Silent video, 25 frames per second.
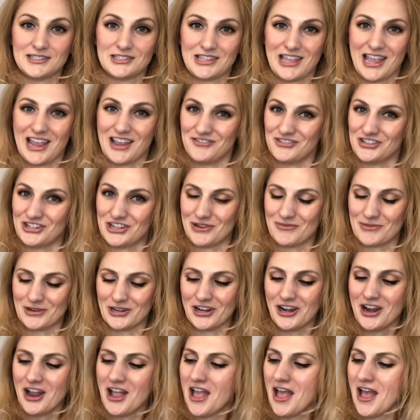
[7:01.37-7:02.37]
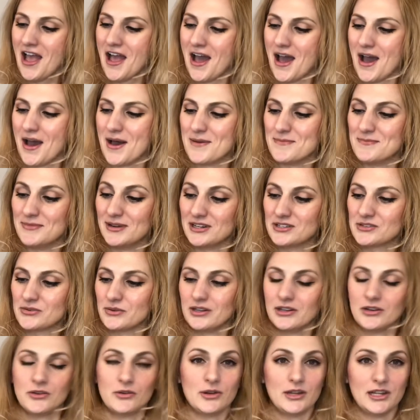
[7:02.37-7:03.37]
they have shimmer, um, but it's
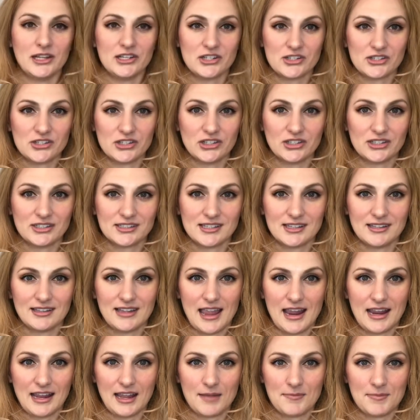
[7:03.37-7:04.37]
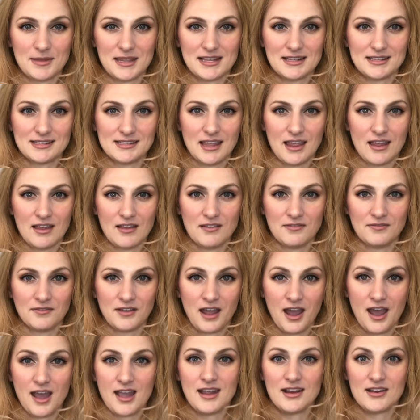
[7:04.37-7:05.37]
really cool. It just looks like a piece of
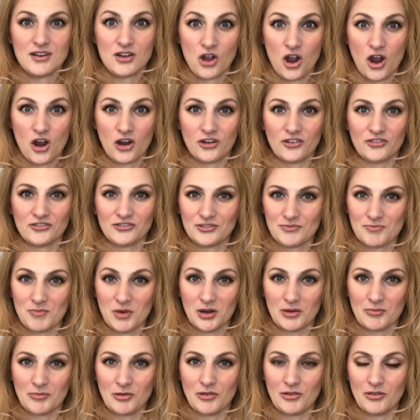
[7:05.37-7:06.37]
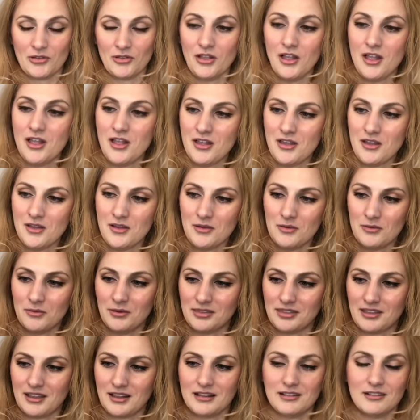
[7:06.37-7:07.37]
cut carved marble
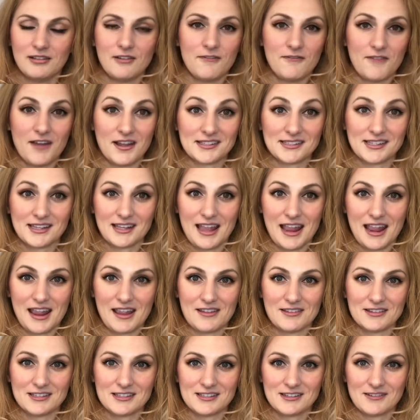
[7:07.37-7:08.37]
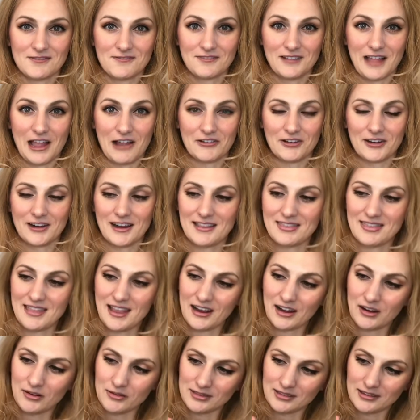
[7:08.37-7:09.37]
with like a little fossilized flower in
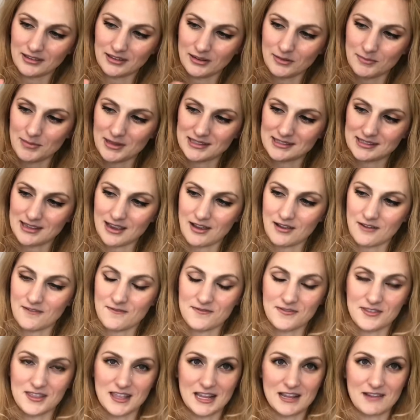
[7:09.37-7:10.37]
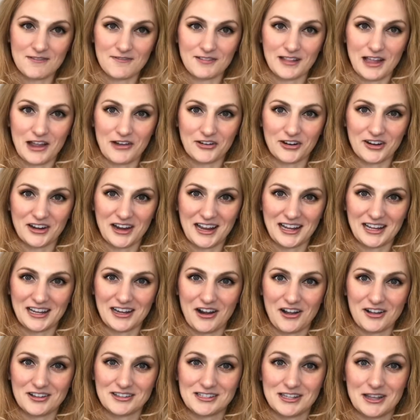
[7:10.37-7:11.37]
there with the little bits of the flower hanging
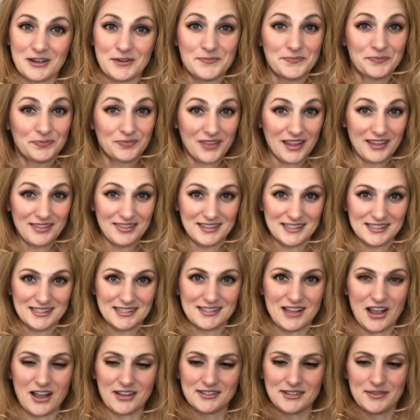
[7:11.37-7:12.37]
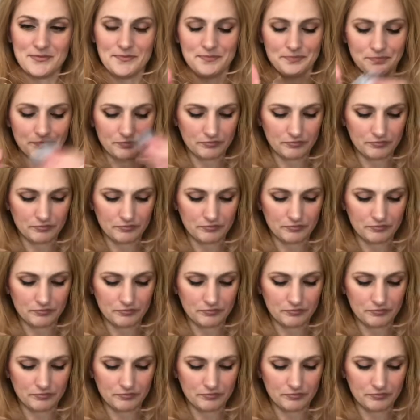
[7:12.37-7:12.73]
on. So this is awesome.